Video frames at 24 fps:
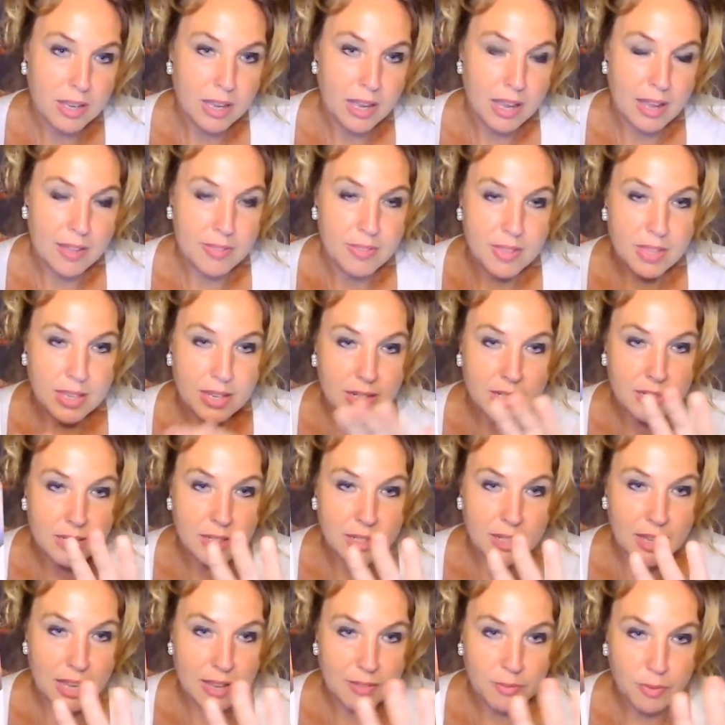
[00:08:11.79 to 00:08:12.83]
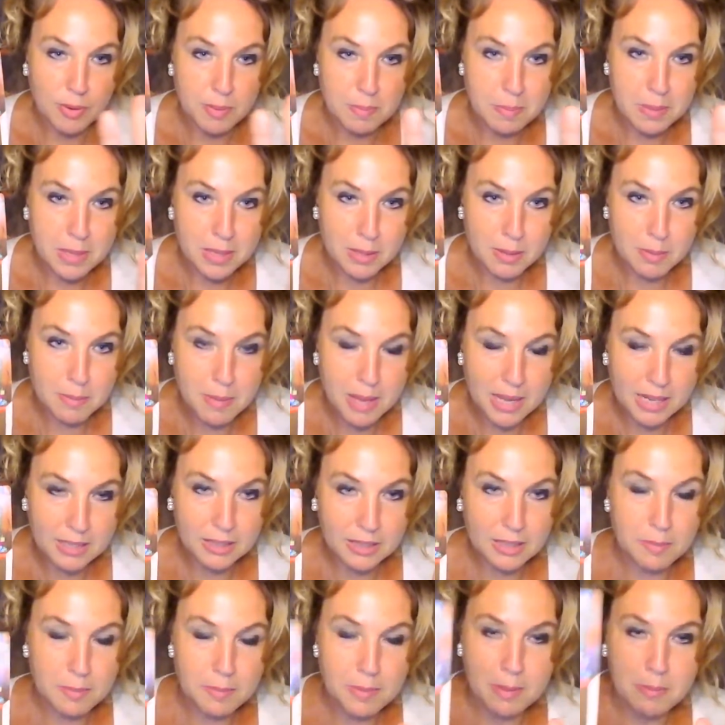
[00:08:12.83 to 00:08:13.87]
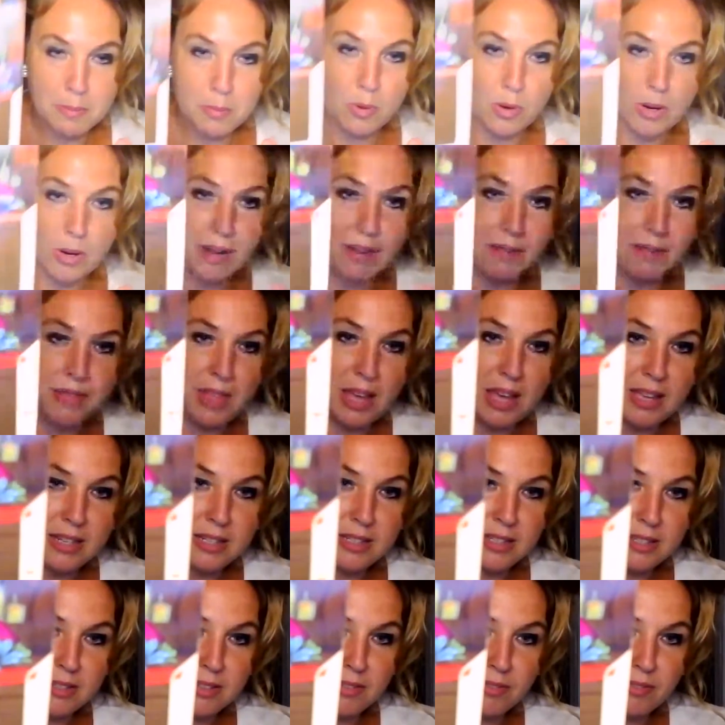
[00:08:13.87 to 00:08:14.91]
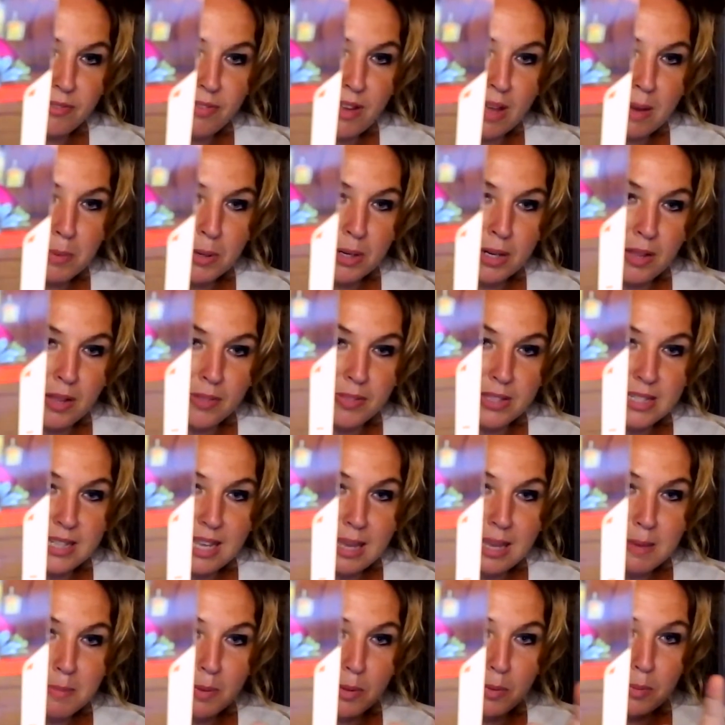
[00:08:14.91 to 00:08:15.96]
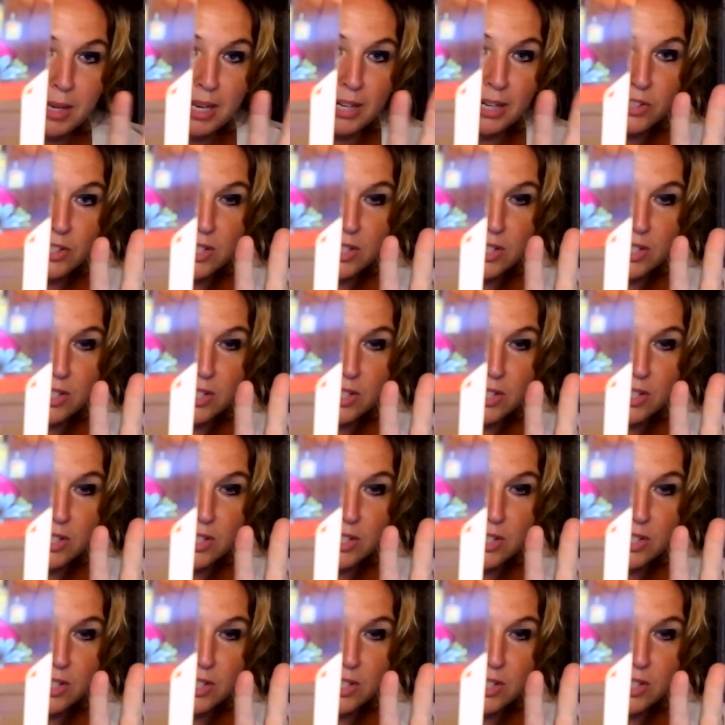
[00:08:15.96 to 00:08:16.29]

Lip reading: And then if we peel back a little bit more of that fabric on the table, we actually